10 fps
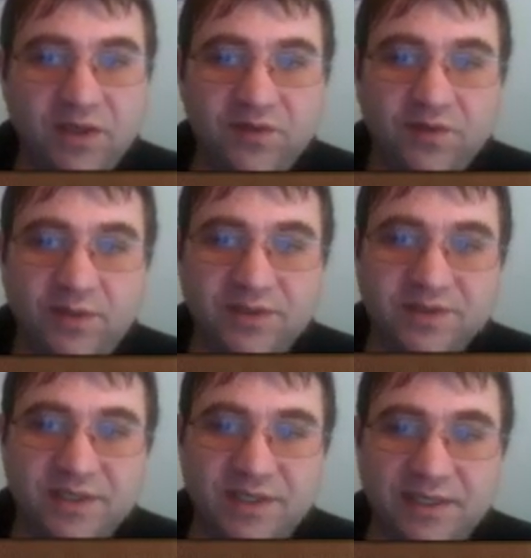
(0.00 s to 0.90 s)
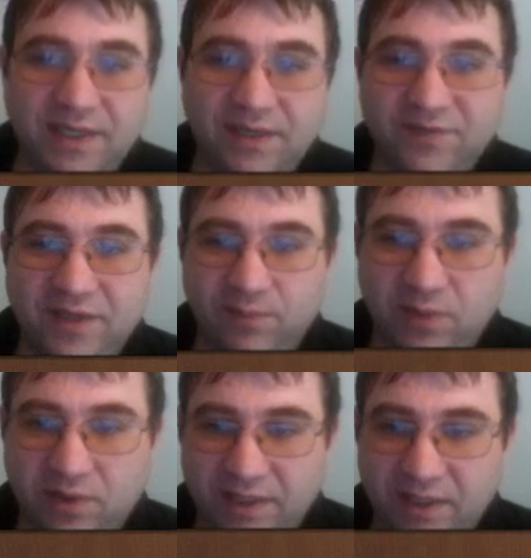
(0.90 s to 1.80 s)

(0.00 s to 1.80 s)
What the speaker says: So we're just going to kind of tempo it.